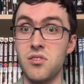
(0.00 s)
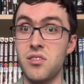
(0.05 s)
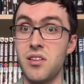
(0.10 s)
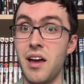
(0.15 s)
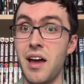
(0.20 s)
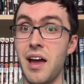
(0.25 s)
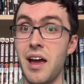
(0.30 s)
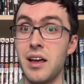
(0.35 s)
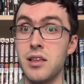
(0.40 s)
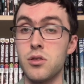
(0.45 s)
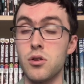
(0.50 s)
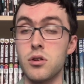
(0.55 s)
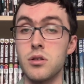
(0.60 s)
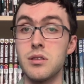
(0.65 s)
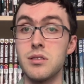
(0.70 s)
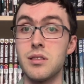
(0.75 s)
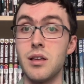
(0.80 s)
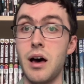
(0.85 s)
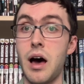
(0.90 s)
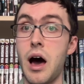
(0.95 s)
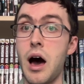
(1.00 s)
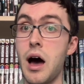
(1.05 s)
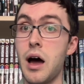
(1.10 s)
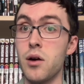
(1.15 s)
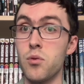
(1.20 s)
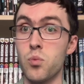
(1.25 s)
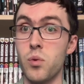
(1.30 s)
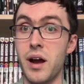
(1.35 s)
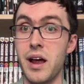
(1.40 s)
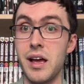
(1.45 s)
day. The
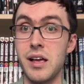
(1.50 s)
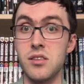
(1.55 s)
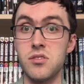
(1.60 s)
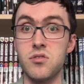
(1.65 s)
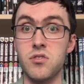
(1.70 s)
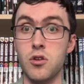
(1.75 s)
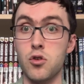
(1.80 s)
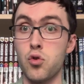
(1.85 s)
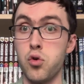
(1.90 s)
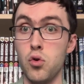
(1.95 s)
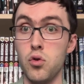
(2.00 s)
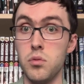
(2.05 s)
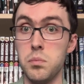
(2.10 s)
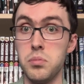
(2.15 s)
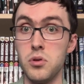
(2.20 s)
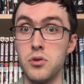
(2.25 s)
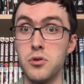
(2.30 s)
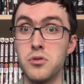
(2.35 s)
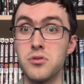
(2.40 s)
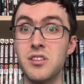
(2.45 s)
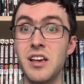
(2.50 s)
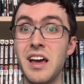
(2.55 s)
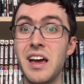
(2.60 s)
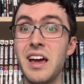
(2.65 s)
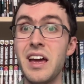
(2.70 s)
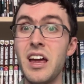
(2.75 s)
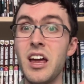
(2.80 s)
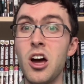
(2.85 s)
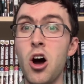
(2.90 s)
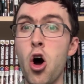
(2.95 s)
hot reds, the cool blues,
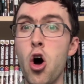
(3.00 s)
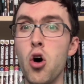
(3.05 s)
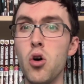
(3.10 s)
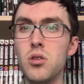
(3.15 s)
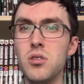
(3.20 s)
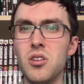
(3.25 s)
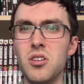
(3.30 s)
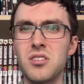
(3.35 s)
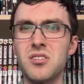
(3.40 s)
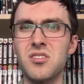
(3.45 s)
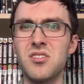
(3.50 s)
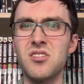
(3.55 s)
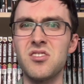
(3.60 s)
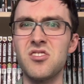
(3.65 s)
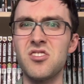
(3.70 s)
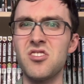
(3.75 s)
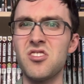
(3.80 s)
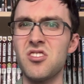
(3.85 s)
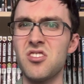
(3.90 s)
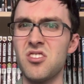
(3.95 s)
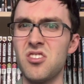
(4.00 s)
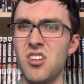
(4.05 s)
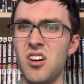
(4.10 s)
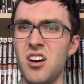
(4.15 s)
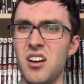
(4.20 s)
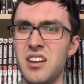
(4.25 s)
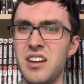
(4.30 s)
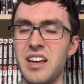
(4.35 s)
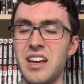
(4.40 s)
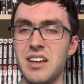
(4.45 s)
it all looks
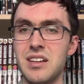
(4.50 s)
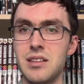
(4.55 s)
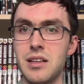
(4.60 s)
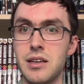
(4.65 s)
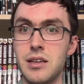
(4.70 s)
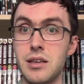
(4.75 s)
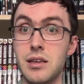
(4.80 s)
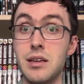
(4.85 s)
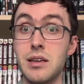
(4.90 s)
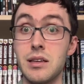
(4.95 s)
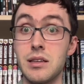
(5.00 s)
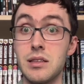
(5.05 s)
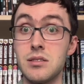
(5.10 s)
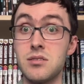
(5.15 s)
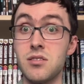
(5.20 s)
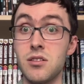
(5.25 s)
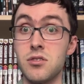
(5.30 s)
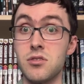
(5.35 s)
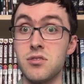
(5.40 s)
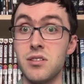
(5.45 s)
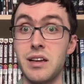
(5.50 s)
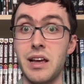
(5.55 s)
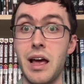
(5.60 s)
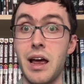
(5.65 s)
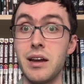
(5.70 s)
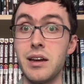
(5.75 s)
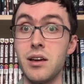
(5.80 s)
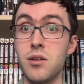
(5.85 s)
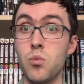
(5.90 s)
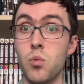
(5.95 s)
stunning. Like, seriously,
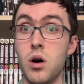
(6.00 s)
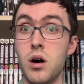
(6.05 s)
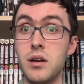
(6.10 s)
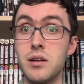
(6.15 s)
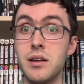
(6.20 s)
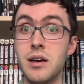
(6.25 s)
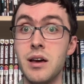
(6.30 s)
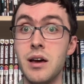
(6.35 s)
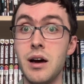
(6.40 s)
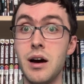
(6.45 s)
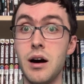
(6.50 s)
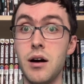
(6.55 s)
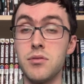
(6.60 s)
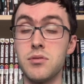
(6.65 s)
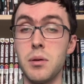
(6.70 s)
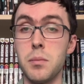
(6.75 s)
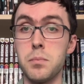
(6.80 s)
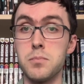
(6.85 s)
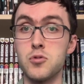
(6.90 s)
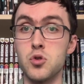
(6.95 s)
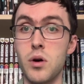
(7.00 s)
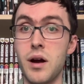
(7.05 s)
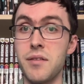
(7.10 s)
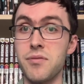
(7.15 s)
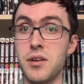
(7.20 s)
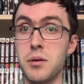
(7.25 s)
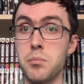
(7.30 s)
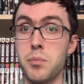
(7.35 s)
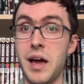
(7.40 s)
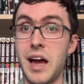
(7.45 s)
any one of the
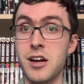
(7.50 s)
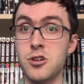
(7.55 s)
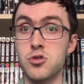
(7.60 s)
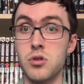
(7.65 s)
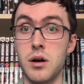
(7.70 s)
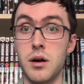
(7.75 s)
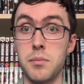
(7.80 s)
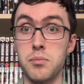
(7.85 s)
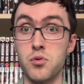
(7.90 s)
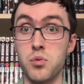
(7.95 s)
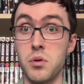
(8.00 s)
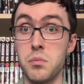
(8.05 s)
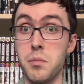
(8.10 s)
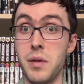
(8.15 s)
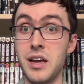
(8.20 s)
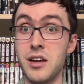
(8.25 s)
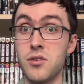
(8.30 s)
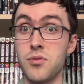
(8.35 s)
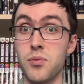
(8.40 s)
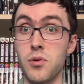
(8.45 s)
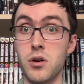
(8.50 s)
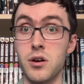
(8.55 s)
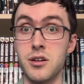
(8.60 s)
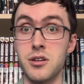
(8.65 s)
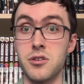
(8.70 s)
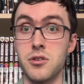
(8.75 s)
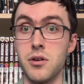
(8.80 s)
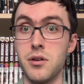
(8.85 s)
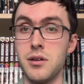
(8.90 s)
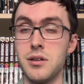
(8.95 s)
driving backdrops would make for a
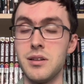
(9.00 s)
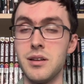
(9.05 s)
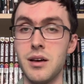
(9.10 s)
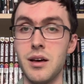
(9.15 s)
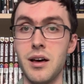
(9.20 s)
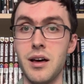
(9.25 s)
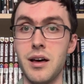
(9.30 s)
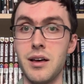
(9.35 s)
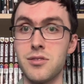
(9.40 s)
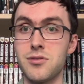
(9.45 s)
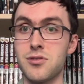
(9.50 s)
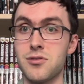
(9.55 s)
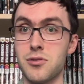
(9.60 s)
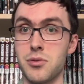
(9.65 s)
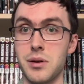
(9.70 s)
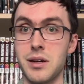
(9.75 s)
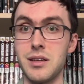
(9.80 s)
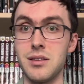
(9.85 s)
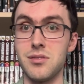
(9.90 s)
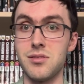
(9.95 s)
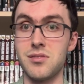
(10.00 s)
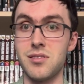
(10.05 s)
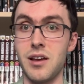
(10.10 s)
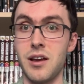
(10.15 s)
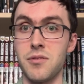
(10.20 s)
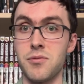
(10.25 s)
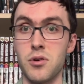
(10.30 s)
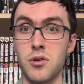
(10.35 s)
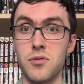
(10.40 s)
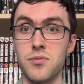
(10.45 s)
good
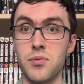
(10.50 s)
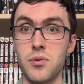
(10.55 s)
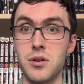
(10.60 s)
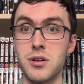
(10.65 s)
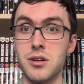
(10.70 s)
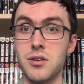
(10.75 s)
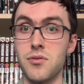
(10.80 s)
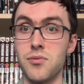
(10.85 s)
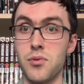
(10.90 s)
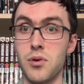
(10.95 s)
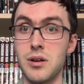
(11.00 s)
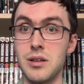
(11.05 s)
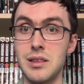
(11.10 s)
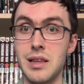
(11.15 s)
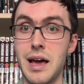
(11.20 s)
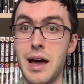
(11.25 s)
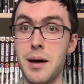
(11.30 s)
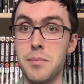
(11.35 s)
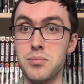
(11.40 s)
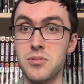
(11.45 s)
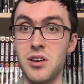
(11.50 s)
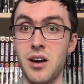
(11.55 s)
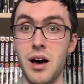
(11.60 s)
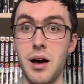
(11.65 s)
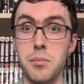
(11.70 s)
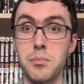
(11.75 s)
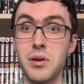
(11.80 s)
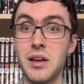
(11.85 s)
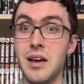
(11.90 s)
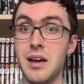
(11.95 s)
screensaver for a
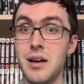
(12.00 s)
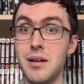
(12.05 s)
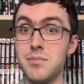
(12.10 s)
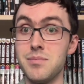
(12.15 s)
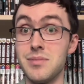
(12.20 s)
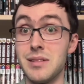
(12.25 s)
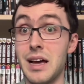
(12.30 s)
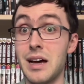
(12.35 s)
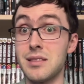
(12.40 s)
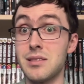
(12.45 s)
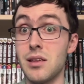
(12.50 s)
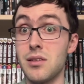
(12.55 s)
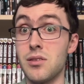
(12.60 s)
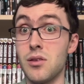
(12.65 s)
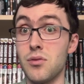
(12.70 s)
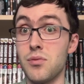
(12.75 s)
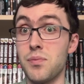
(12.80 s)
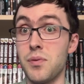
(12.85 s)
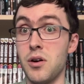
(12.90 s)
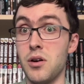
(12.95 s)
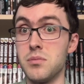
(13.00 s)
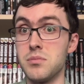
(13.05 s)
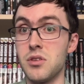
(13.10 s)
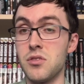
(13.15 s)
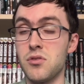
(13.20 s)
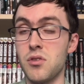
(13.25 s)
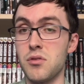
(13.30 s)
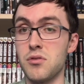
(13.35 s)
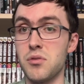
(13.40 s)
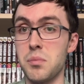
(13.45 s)
laptop. Not that this film
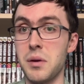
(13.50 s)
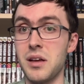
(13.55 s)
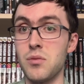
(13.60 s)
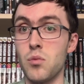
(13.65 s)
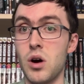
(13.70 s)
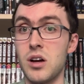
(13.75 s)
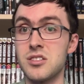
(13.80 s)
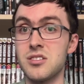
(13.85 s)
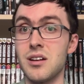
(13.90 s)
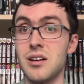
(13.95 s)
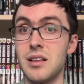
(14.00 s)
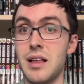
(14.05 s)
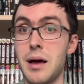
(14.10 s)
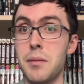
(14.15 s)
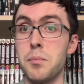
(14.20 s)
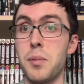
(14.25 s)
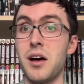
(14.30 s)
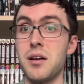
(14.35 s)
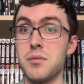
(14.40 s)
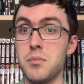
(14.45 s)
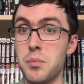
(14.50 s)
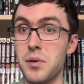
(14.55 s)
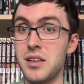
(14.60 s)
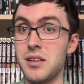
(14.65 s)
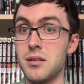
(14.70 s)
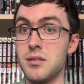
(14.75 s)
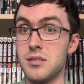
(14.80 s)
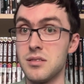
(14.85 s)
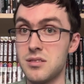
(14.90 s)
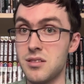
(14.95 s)
deserves to be watched on a laptop, but